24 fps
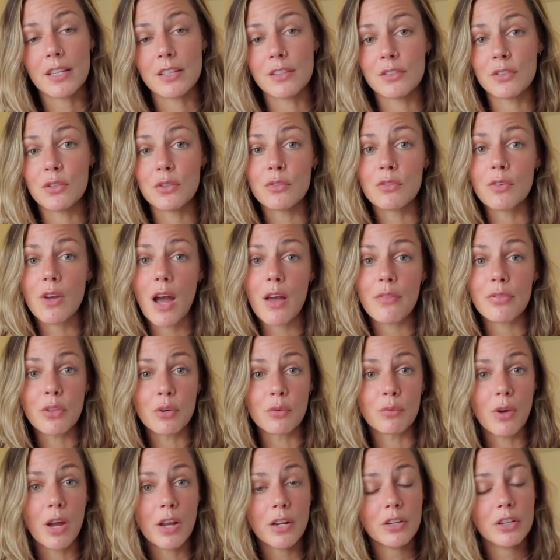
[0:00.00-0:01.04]
Is you've got
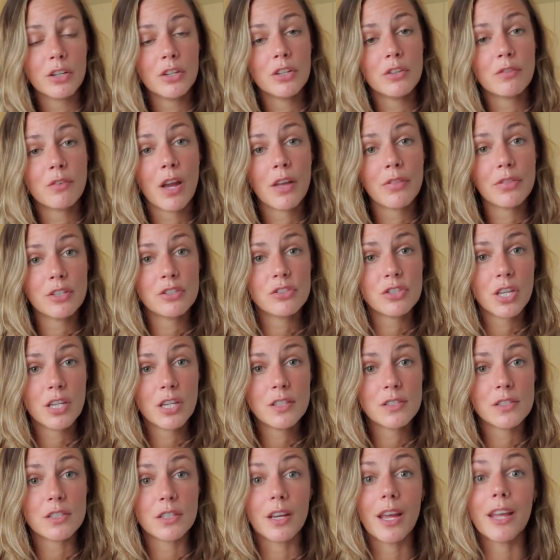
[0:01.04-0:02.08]
the runner and you've got the
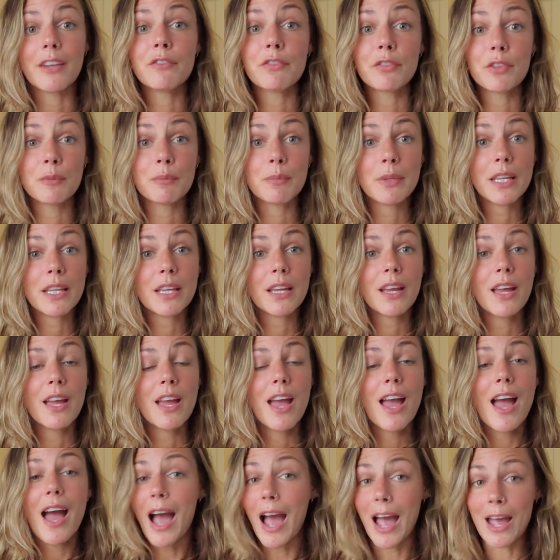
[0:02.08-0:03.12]
chaser. And for me,
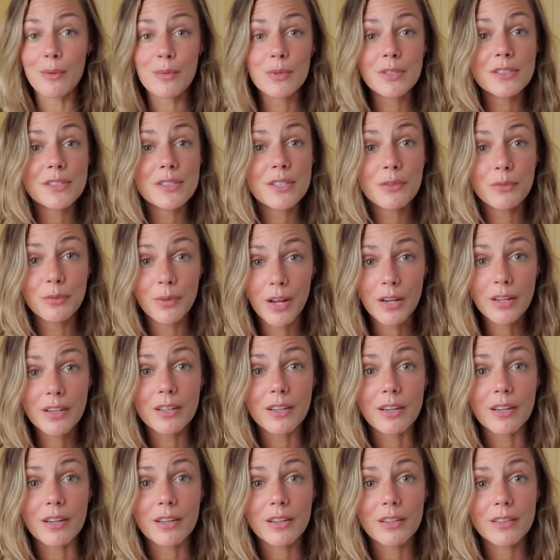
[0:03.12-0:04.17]
I was the
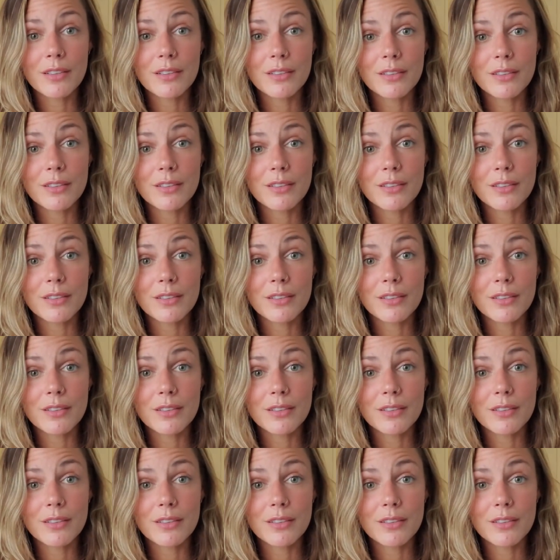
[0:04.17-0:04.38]
runner.